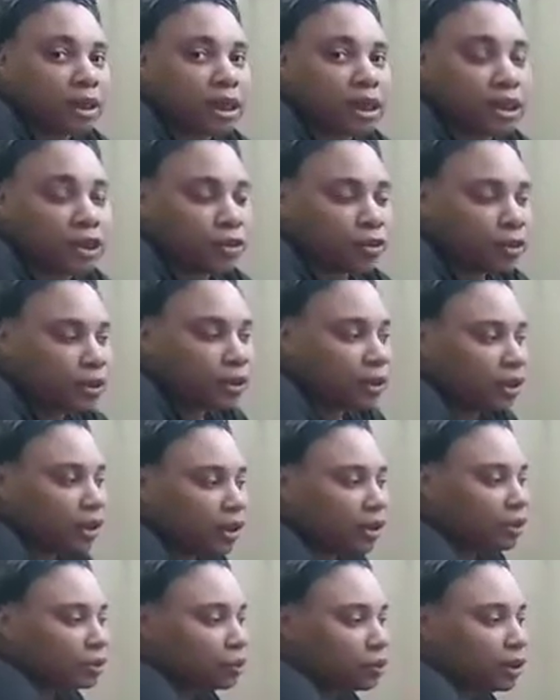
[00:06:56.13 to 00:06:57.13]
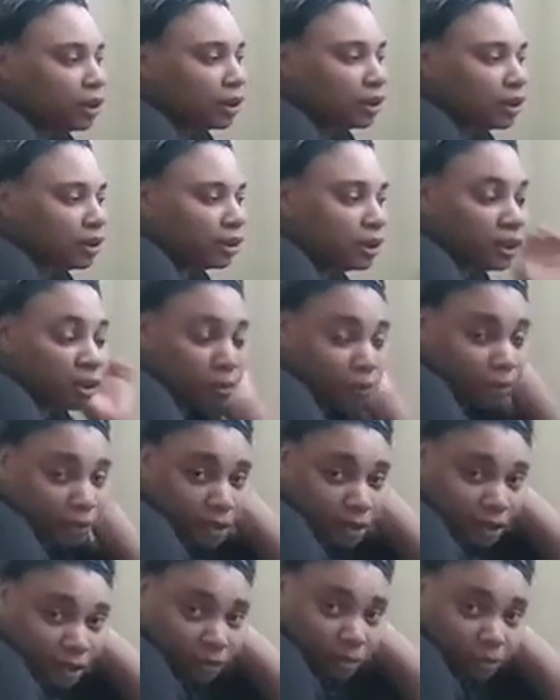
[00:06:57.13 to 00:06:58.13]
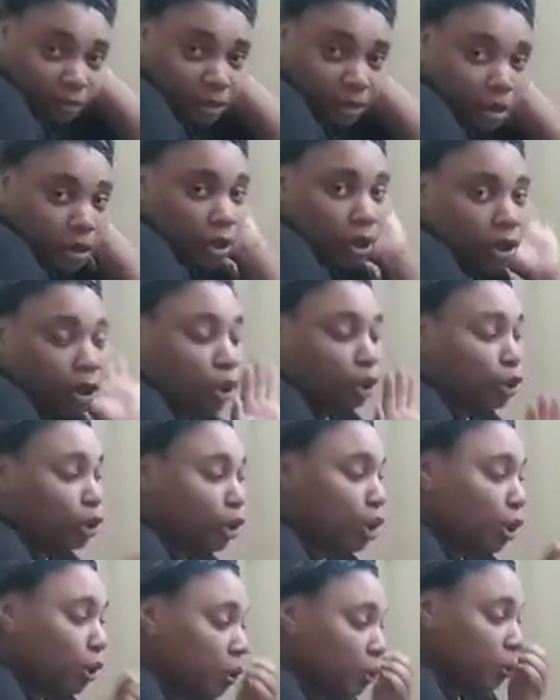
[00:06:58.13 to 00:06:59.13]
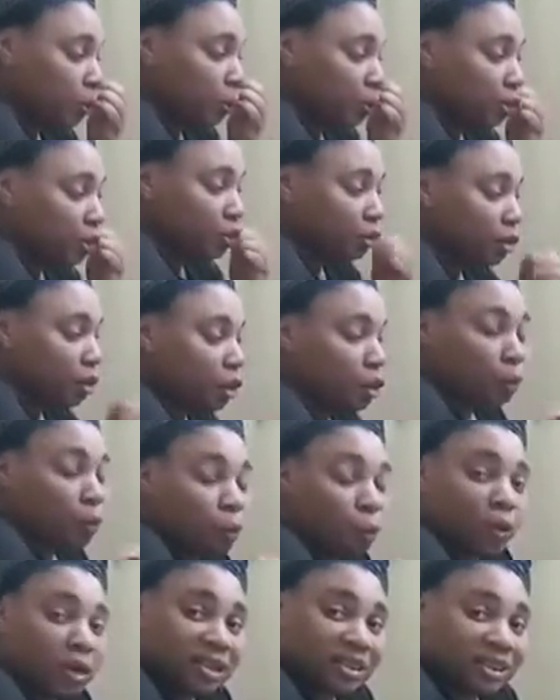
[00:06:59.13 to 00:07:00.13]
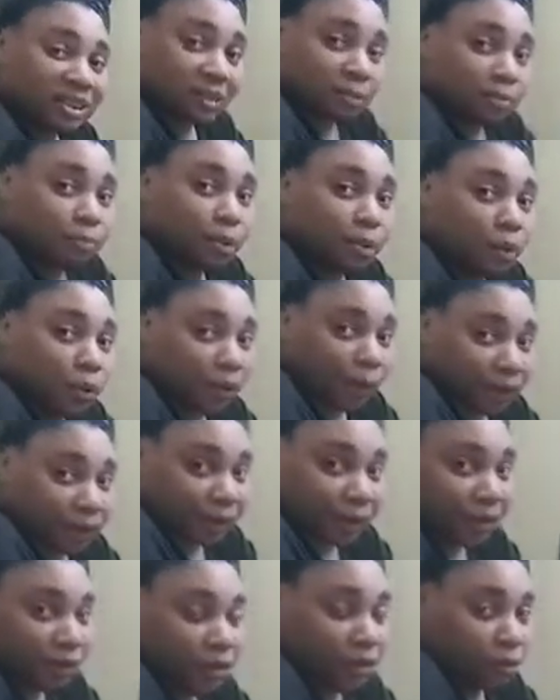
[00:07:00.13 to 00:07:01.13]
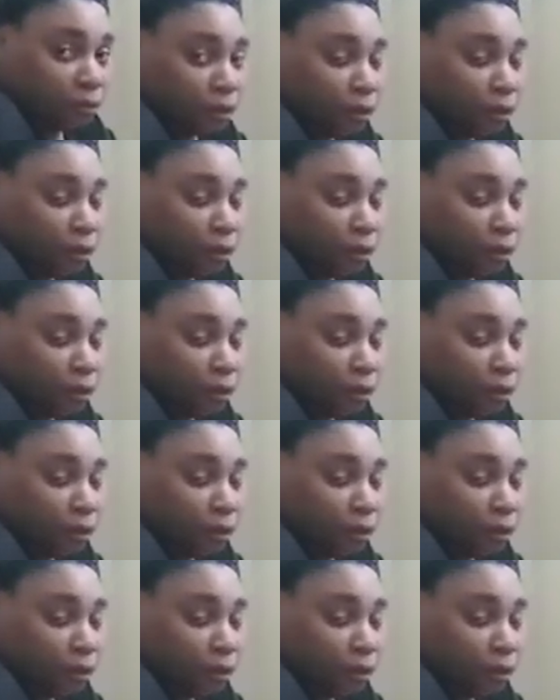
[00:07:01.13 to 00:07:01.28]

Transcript: interested as well as helping them know, what's important, the